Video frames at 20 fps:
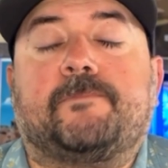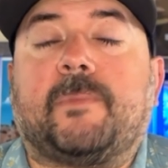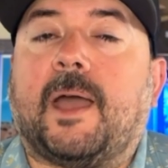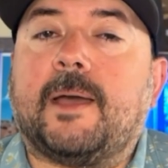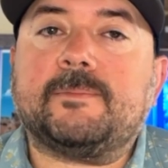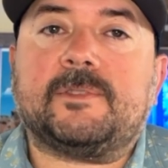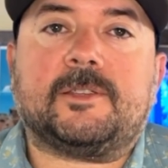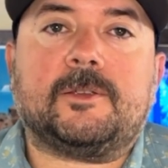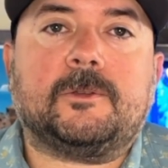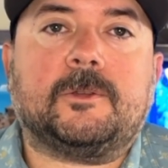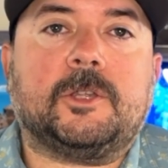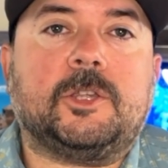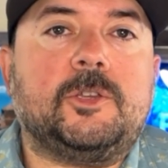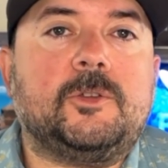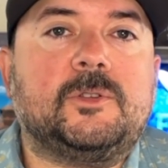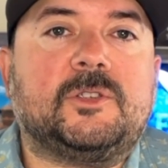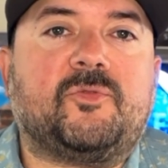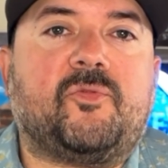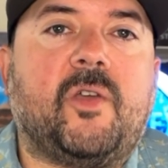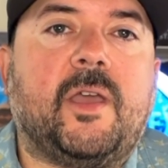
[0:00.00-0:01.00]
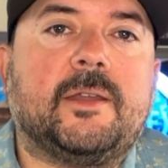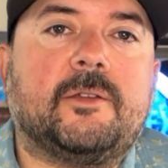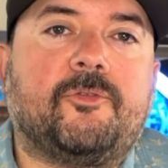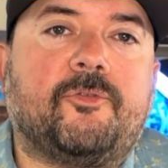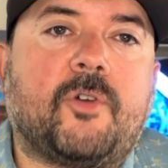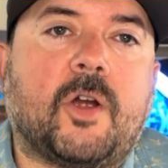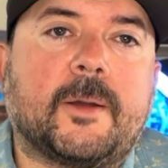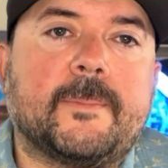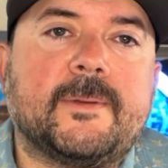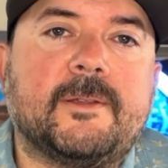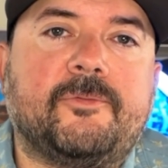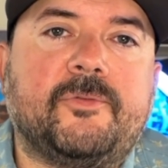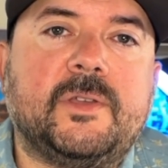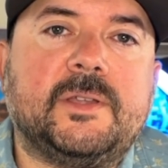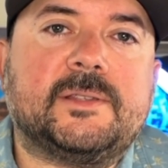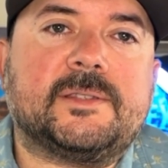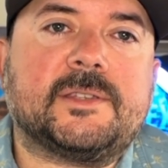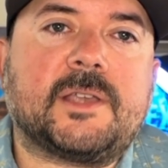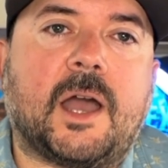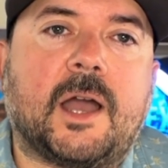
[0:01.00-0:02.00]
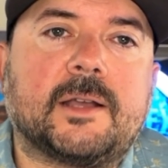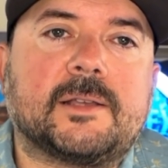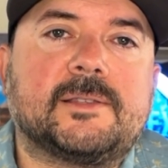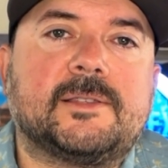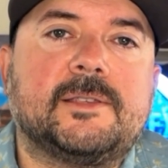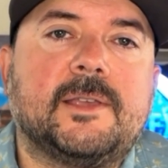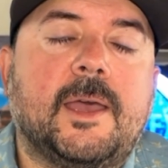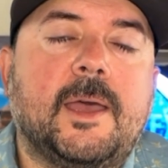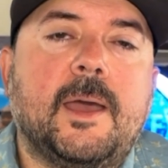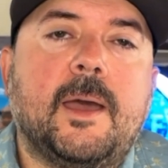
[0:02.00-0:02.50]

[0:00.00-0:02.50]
I'm still a huge fan of farm to feed socks,